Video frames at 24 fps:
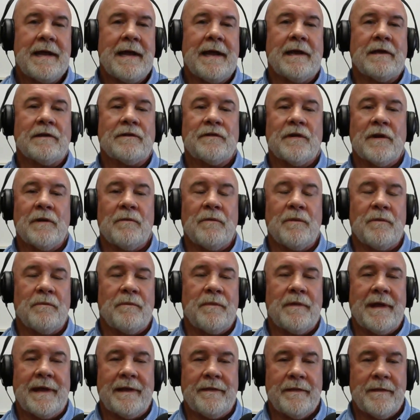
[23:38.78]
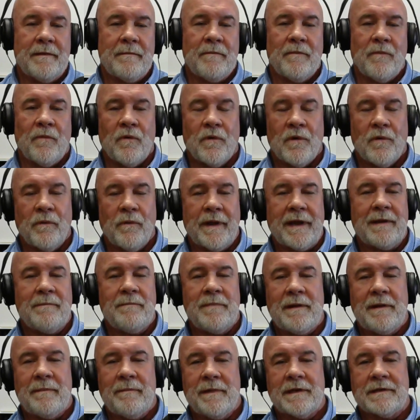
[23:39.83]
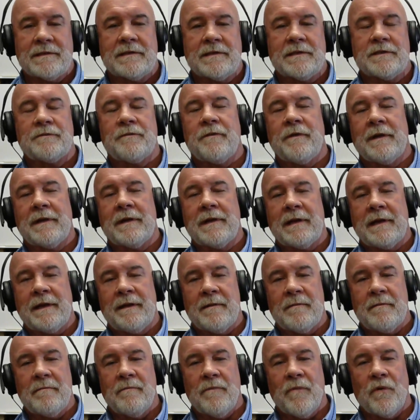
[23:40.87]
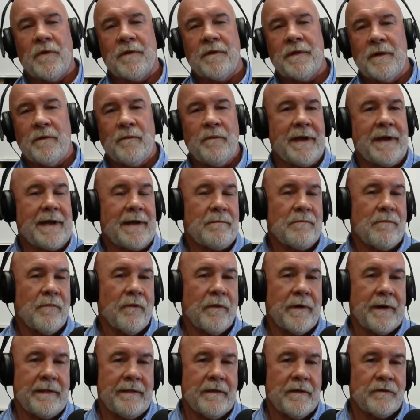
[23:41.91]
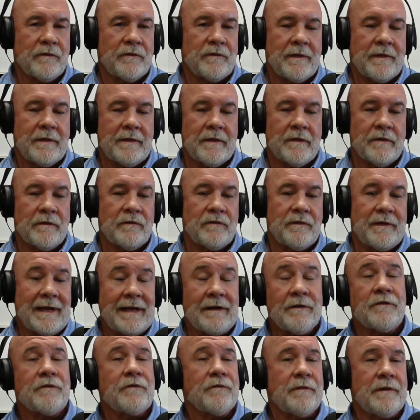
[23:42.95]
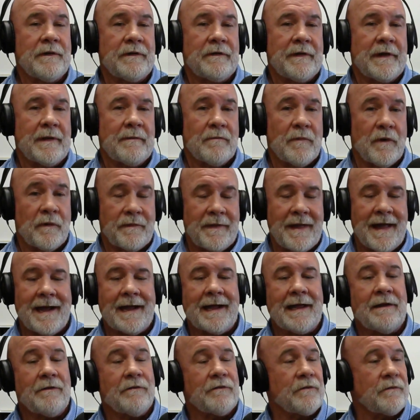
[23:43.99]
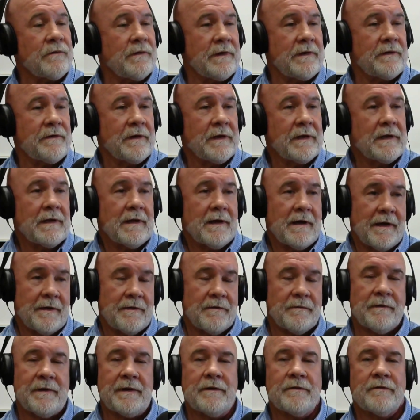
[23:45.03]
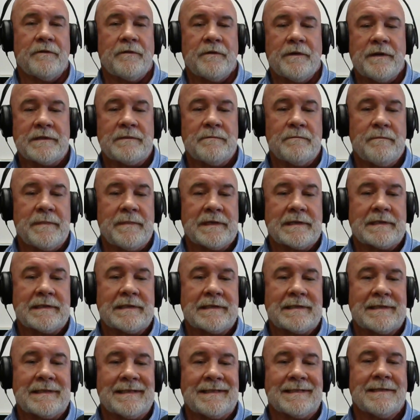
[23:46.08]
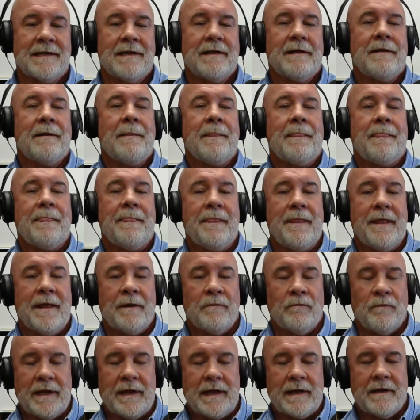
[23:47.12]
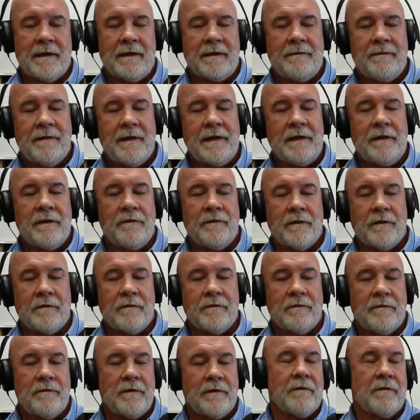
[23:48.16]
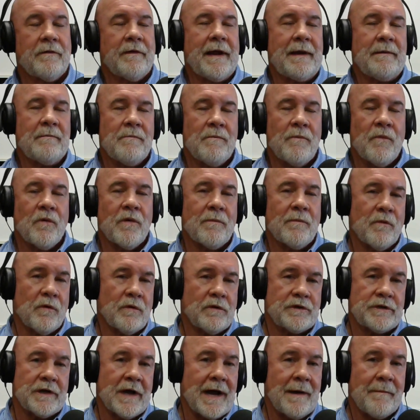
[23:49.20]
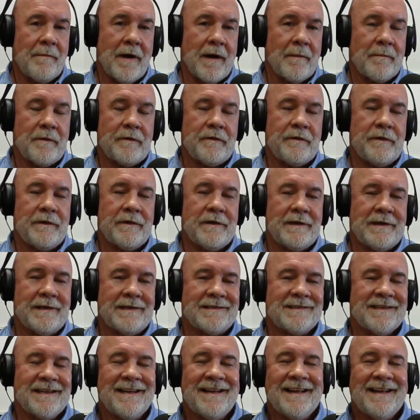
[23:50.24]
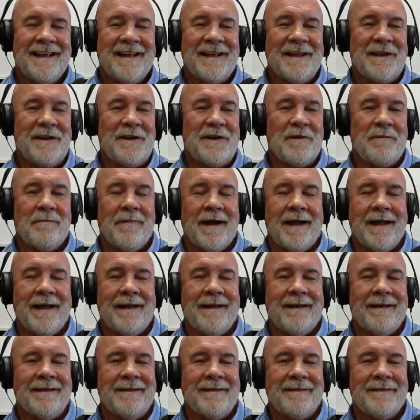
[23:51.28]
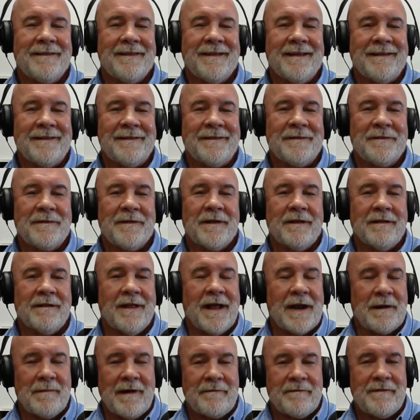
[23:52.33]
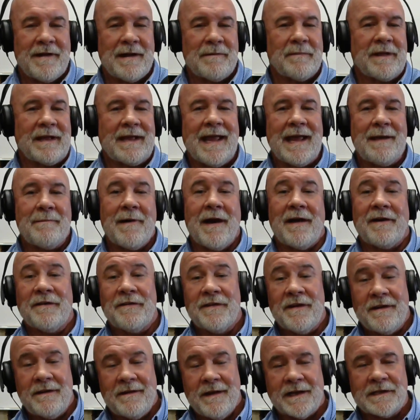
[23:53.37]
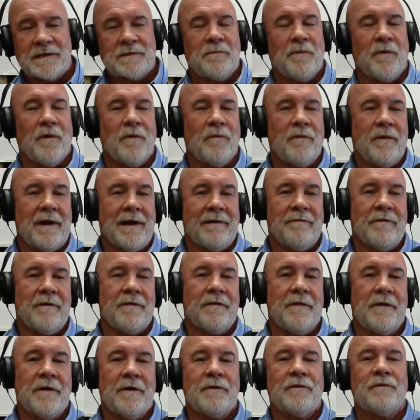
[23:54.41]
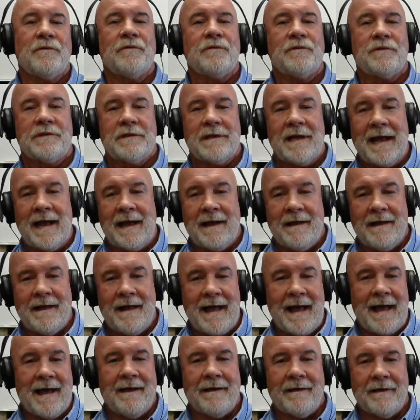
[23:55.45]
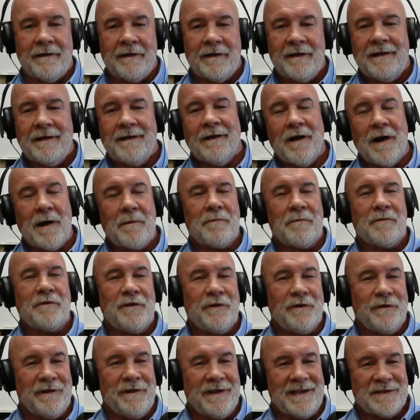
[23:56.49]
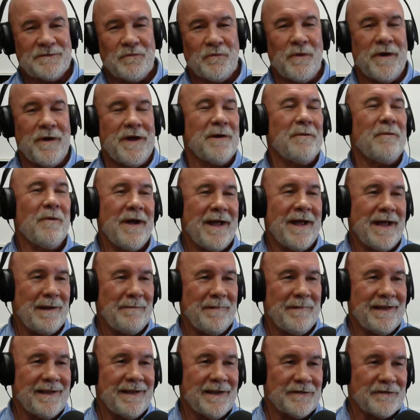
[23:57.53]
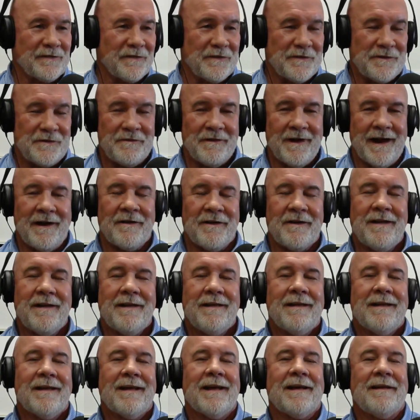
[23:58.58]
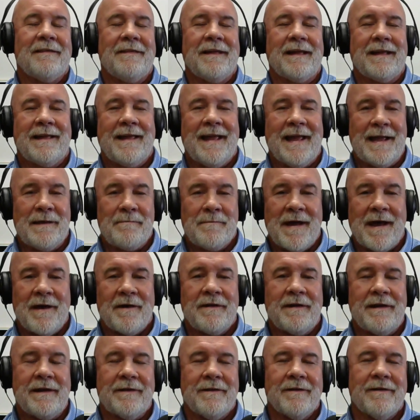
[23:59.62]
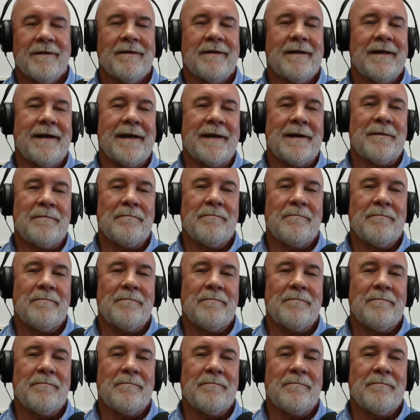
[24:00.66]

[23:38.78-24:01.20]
and so when uh, the more we can be business friendly, the more that we can bring those those industries in, both ag industries, other industries, and businesses, then we continue to to create more and more job opportunities. You know, my uh, uh, a lot of my family came out in the Dust Bowl whenever those uh, ag opportunities went away because of the drought. Uh, they came out here. Uh,